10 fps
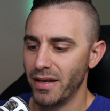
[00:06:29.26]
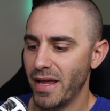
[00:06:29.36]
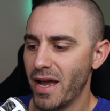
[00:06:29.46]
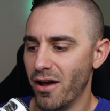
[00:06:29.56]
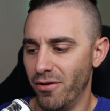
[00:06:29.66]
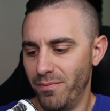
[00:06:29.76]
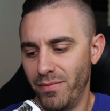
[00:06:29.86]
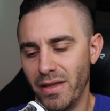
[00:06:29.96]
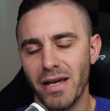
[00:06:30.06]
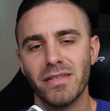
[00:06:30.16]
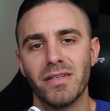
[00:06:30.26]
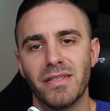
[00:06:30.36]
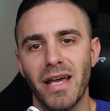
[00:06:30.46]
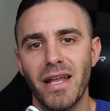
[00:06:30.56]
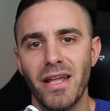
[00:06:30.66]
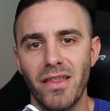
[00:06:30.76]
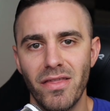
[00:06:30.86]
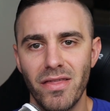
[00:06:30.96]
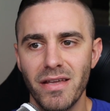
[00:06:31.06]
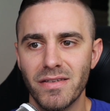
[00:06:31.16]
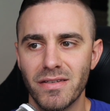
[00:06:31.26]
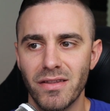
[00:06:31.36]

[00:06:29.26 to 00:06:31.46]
now, as I said, this